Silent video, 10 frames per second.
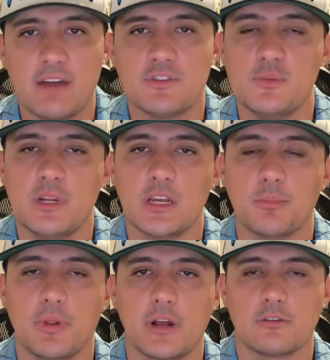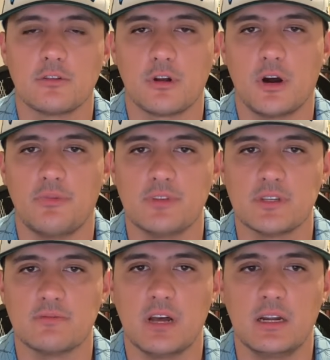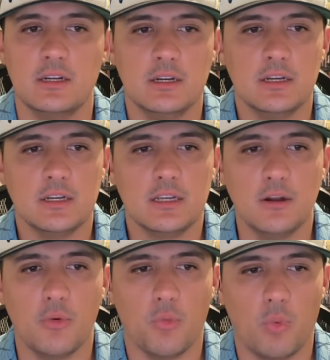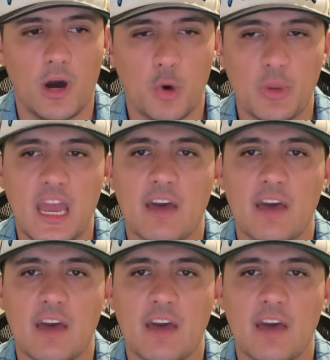too many good players on your offensive line. While we have